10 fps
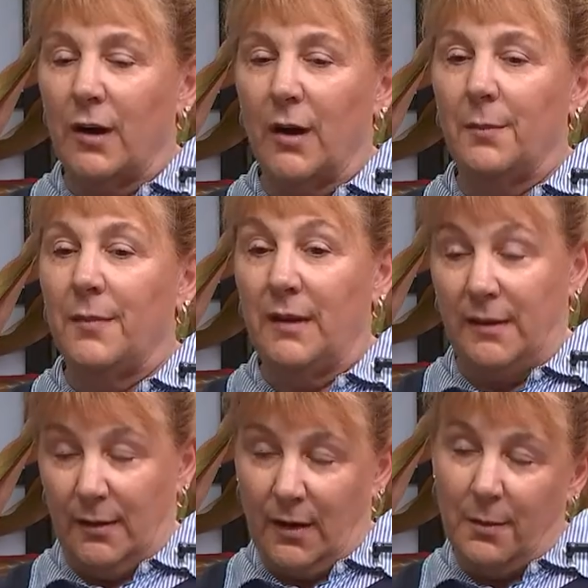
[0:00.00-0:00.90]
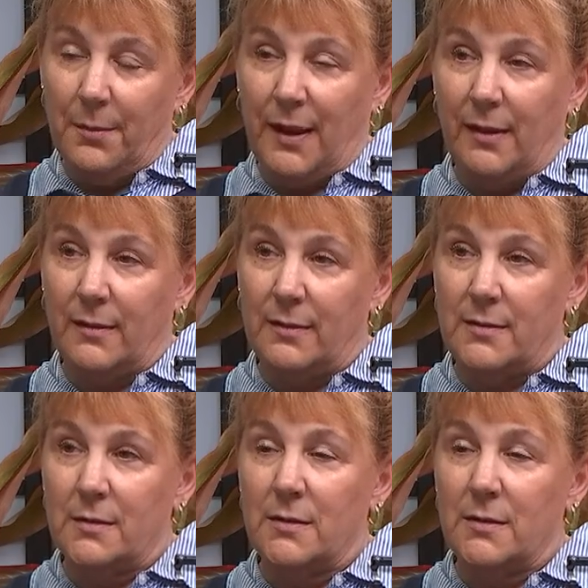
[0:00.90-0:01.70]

um, it's income based,